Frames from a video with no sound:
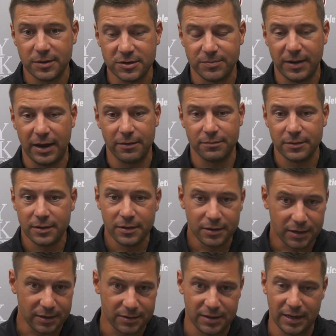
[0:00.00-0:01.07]
It was about
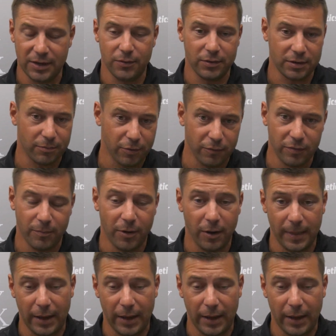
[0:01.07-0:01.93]
continuing to move the ball.